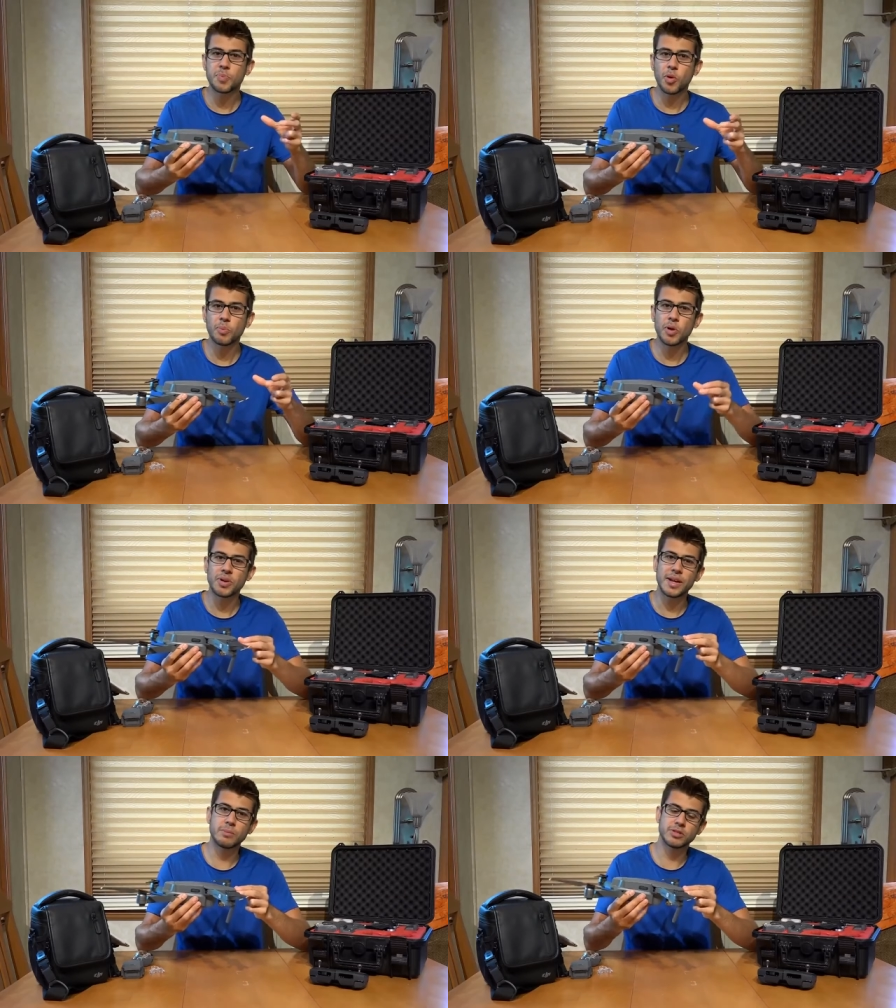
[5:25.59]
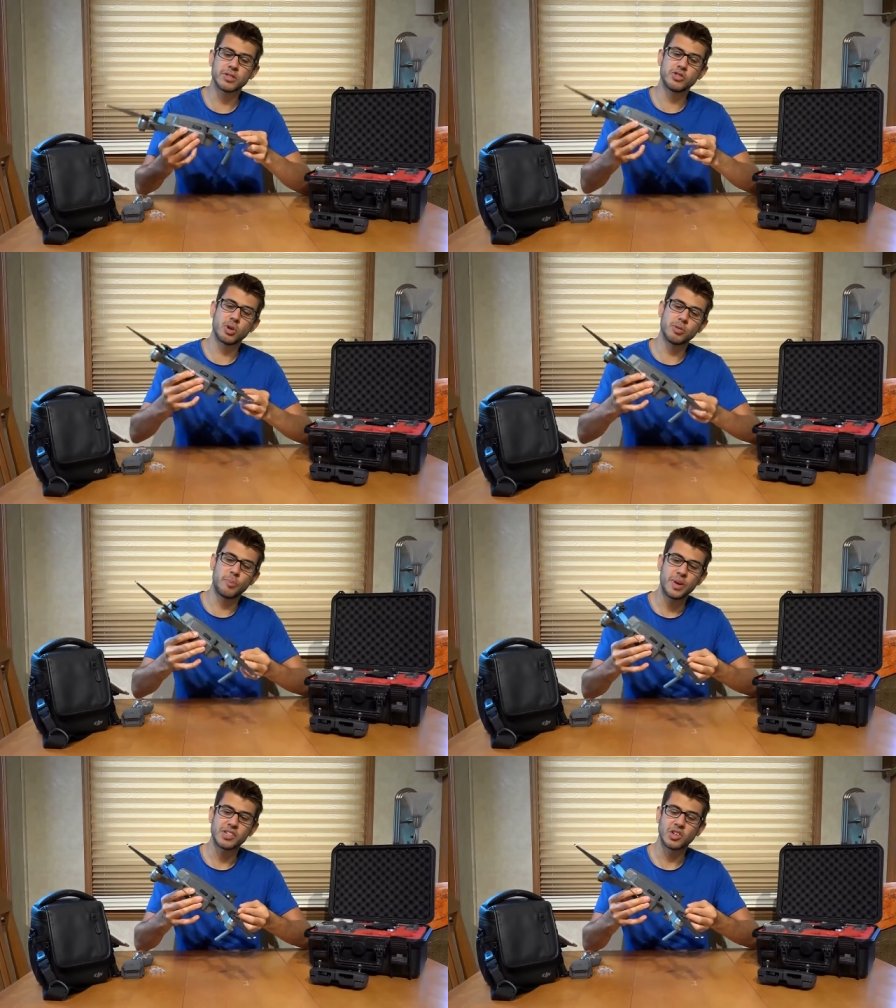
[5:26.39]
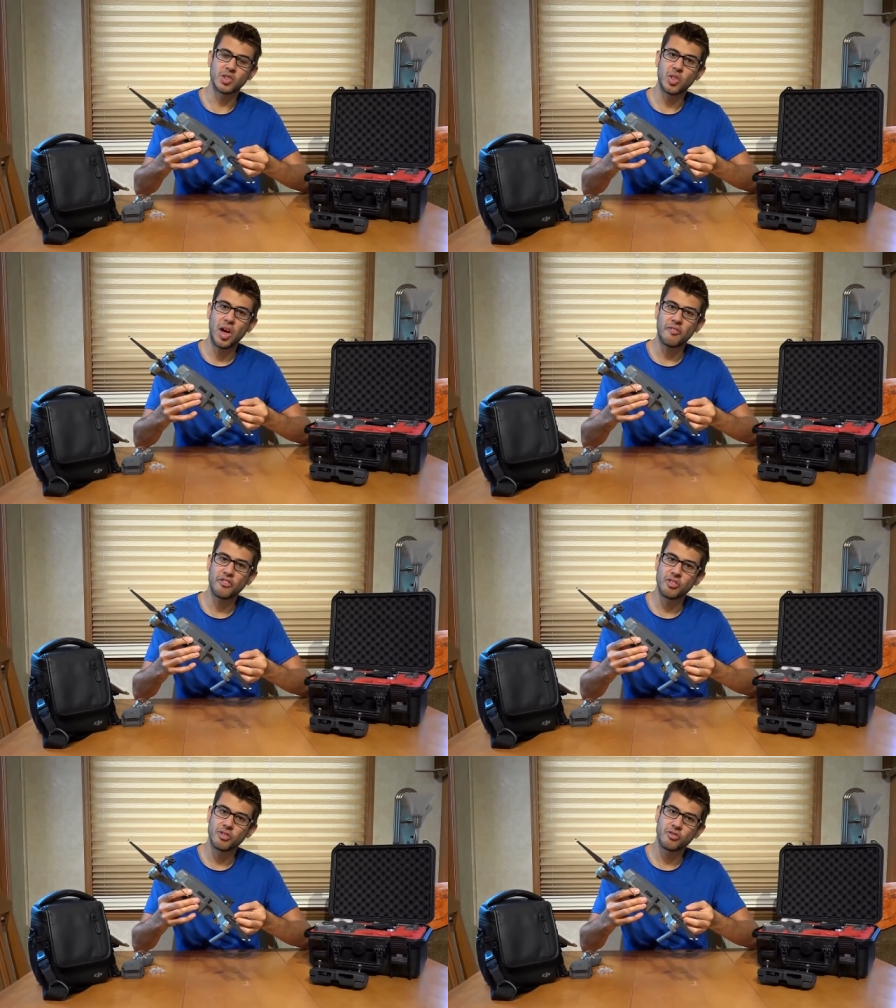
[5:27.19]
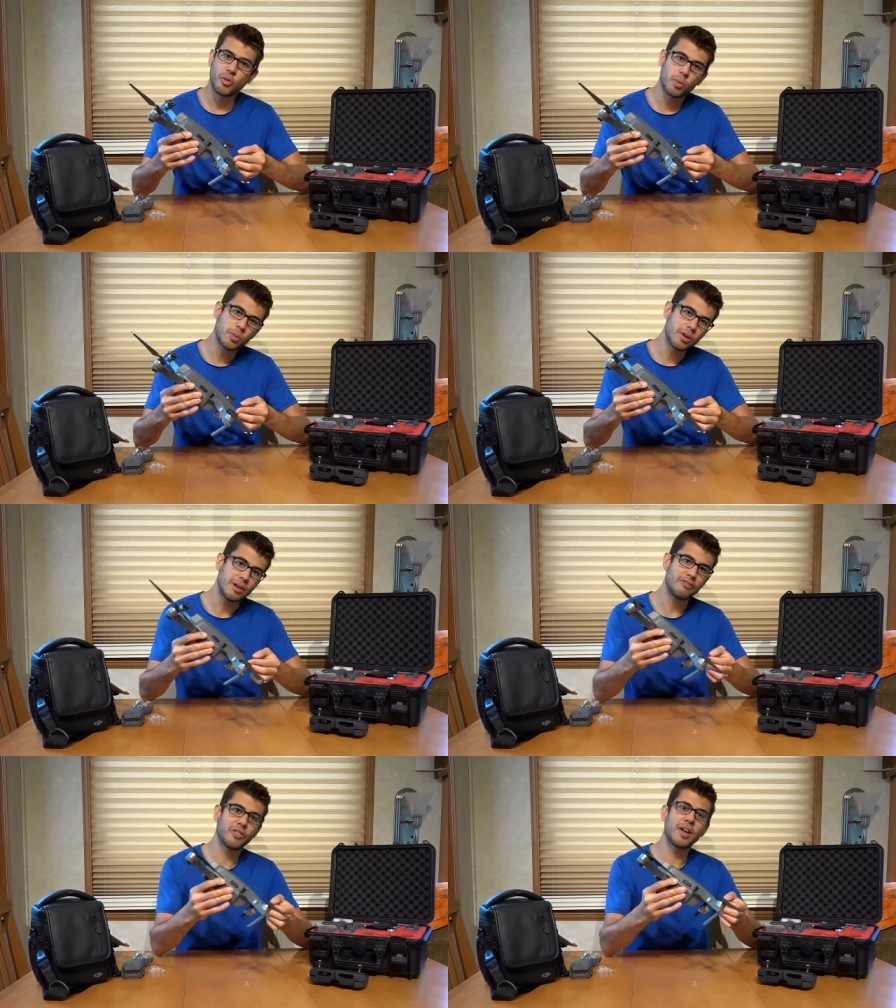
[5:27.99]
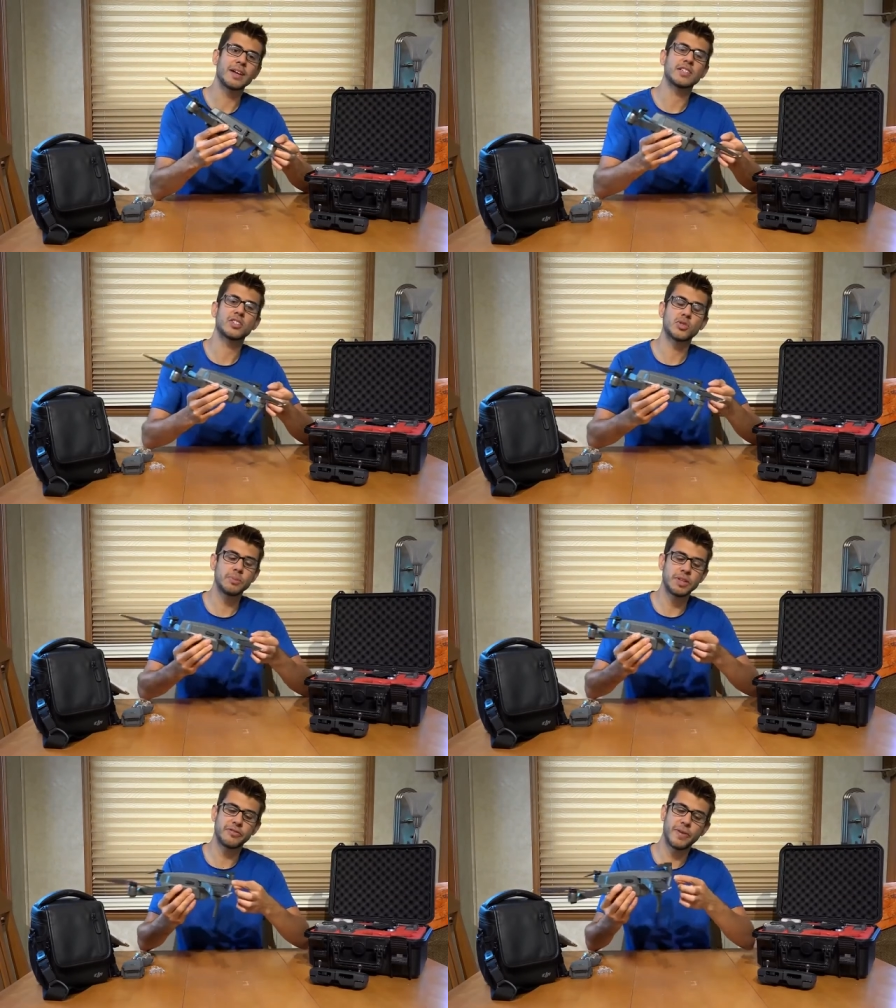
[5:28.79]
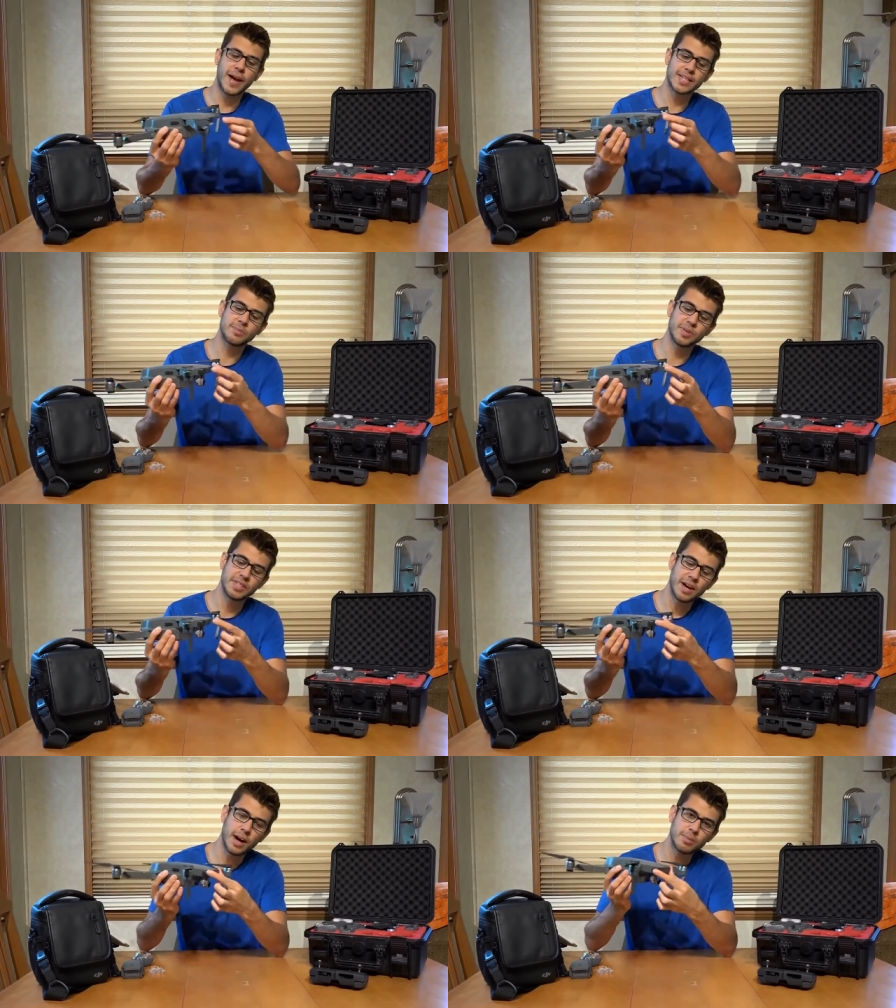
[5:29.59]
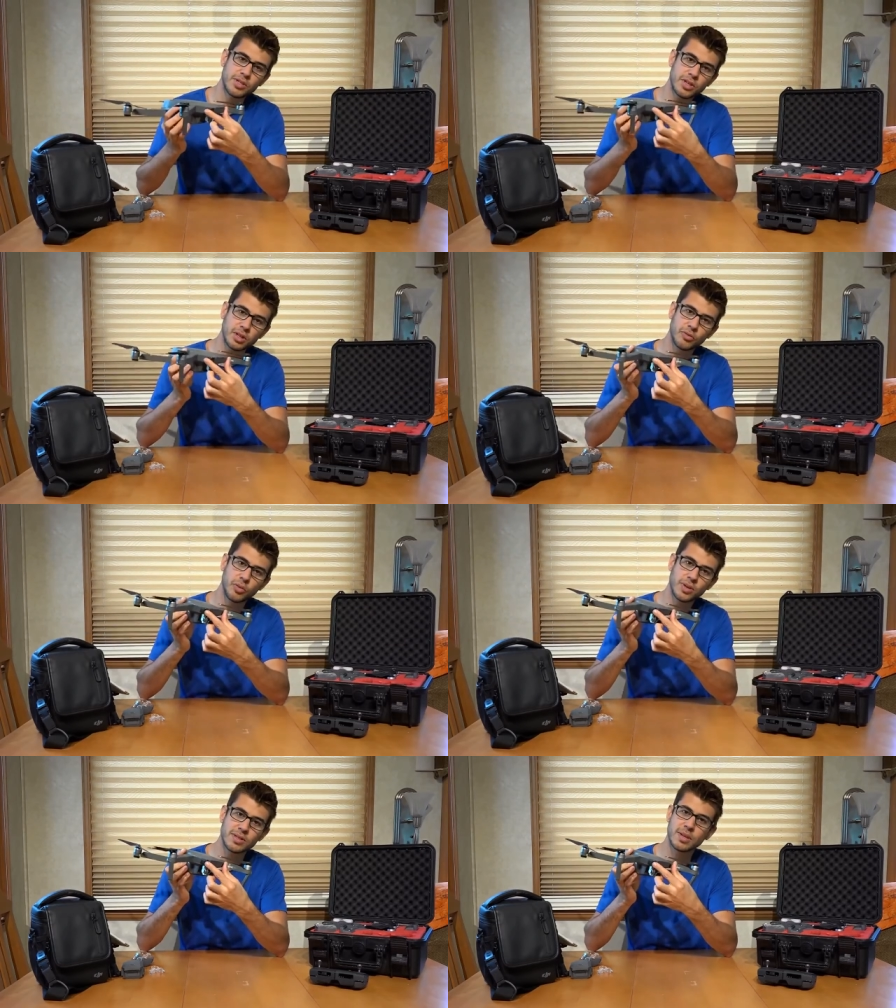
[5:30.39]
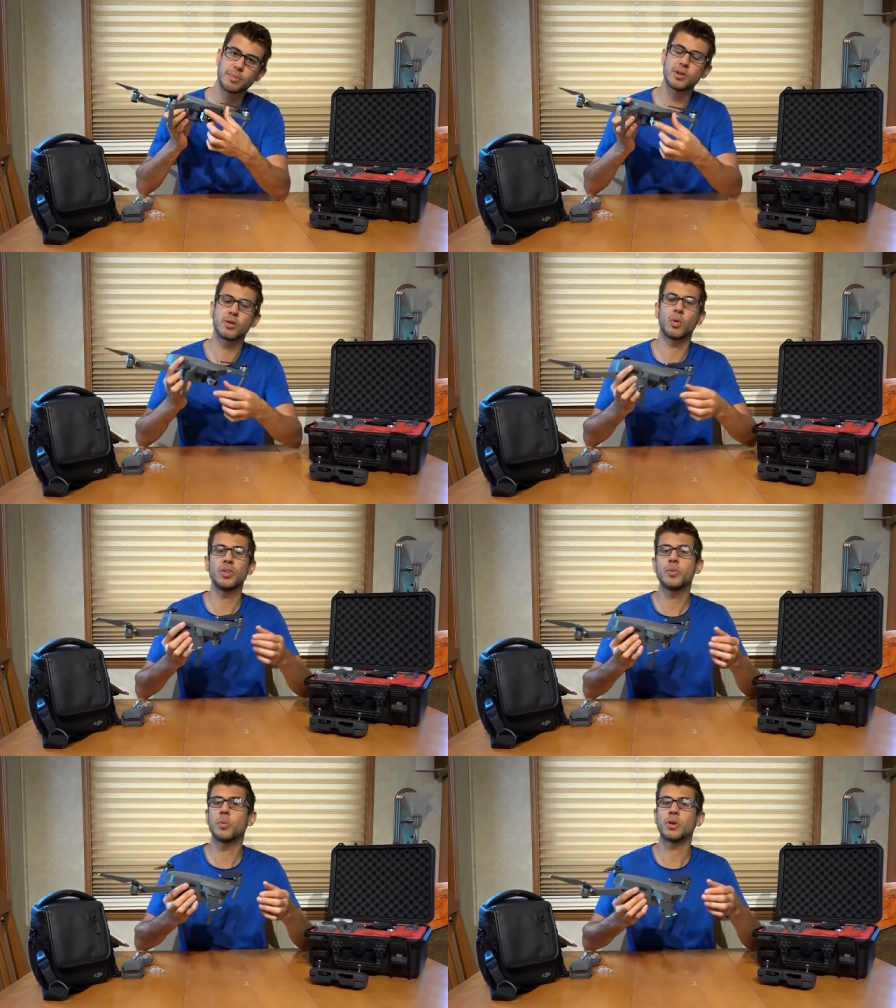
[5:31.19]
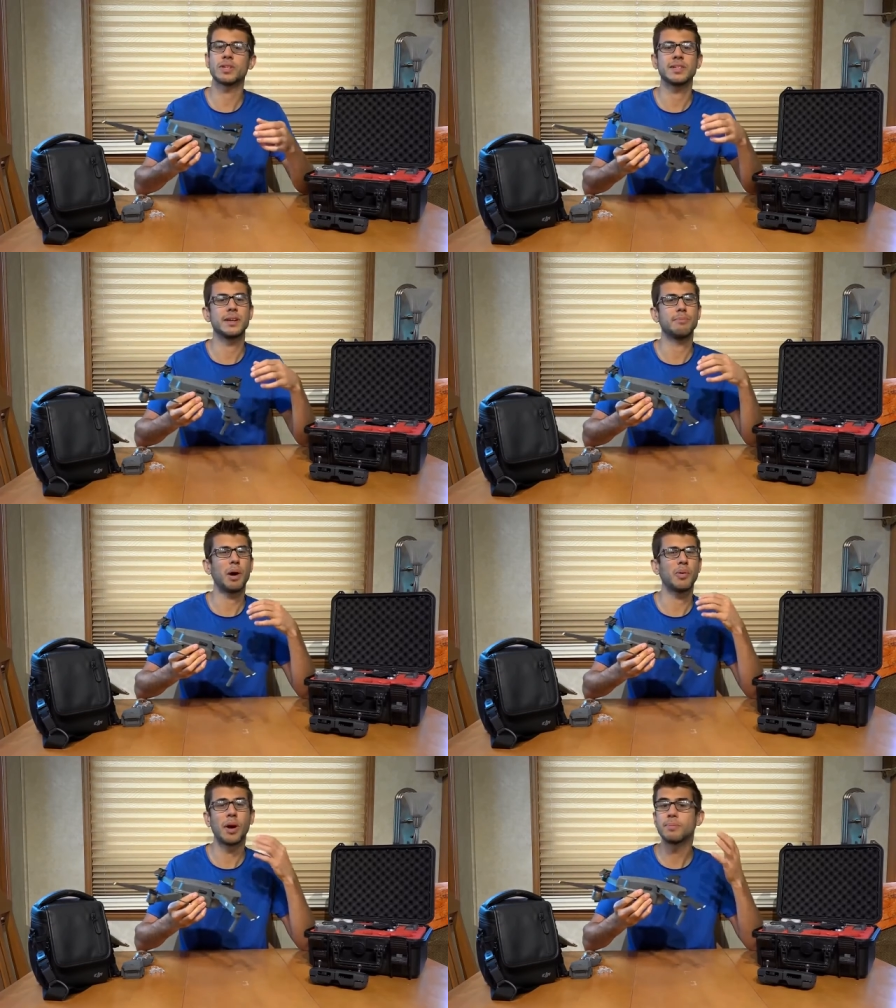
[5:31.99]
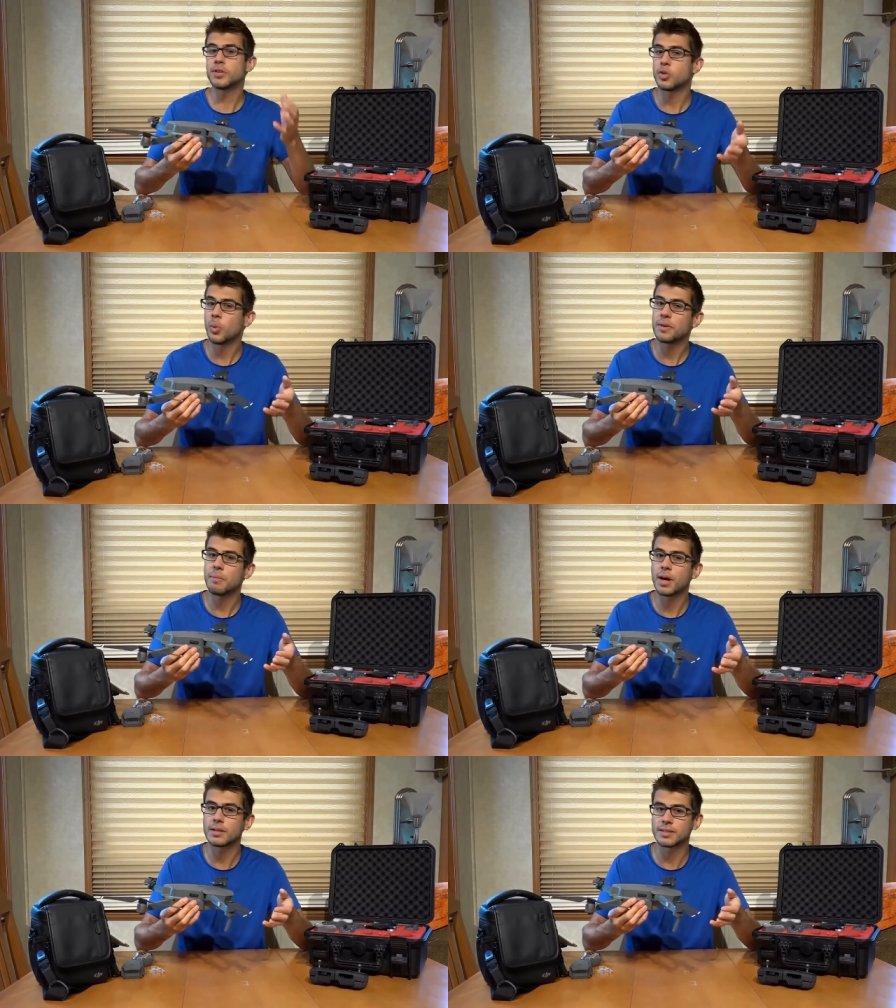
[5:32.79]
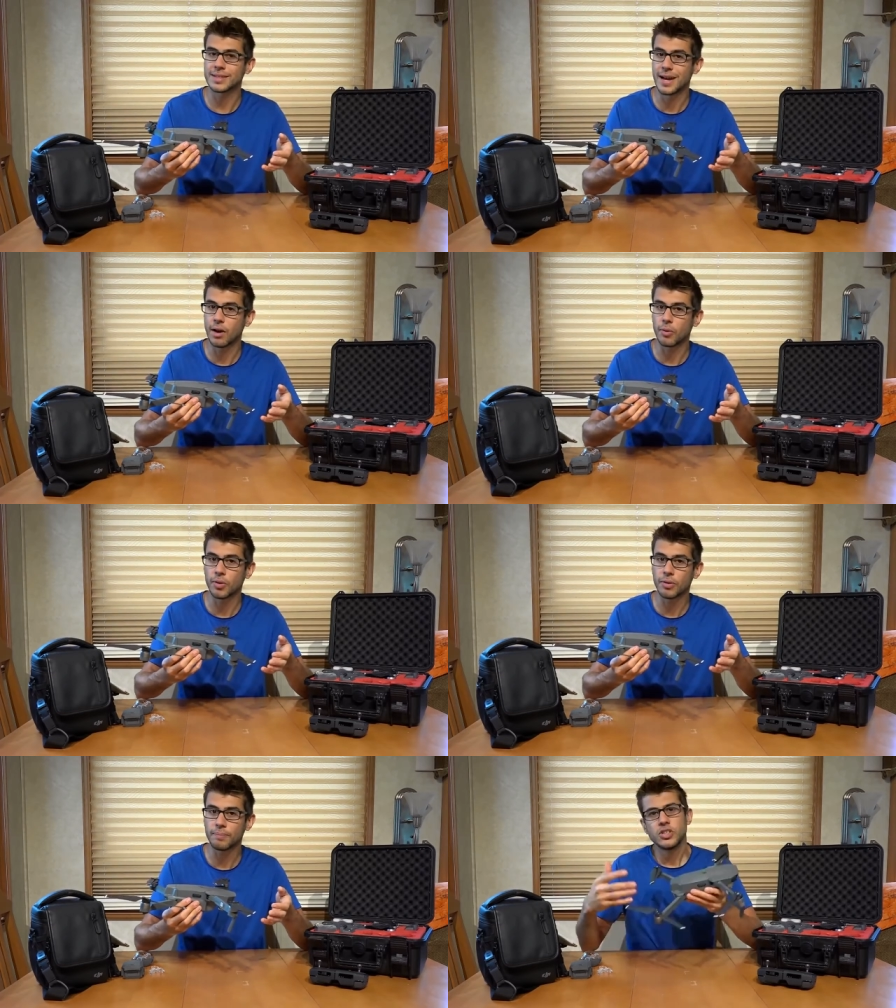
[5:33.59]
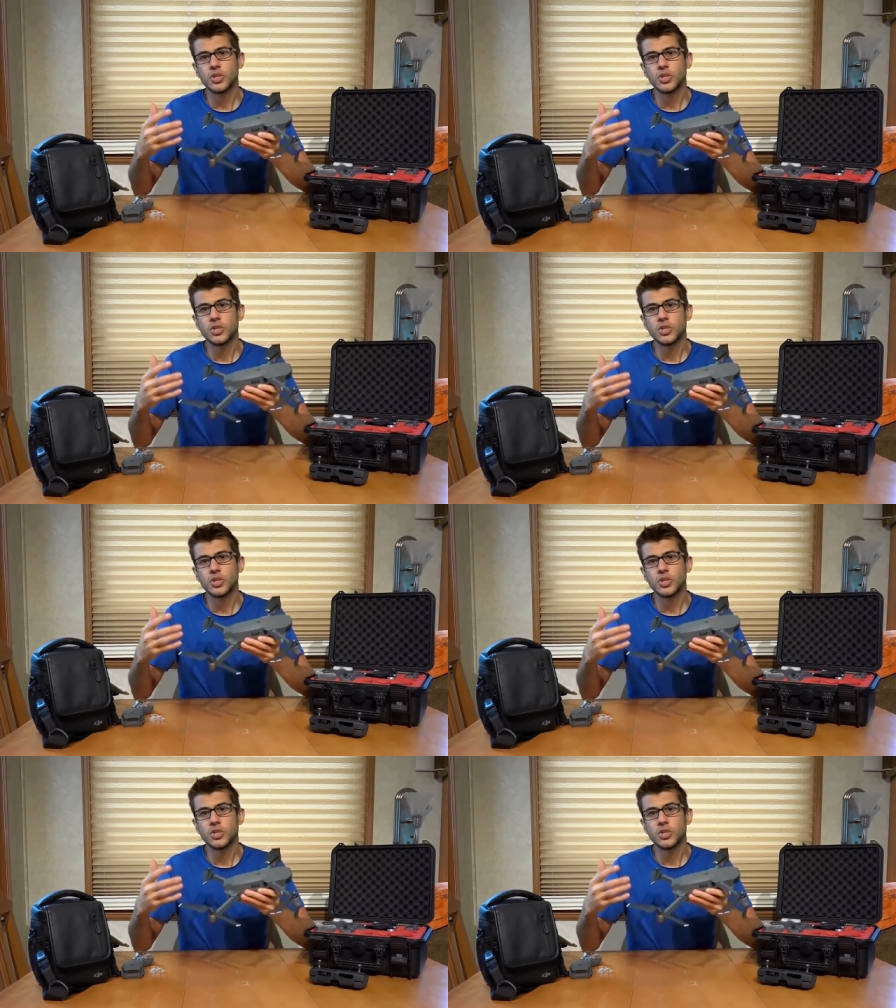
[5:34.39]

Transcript: Sport mode enables the drone to pitch a lot further forward and fly extremely fast, but the obstacle avoidance up here only works at about up to 20 miles an hour.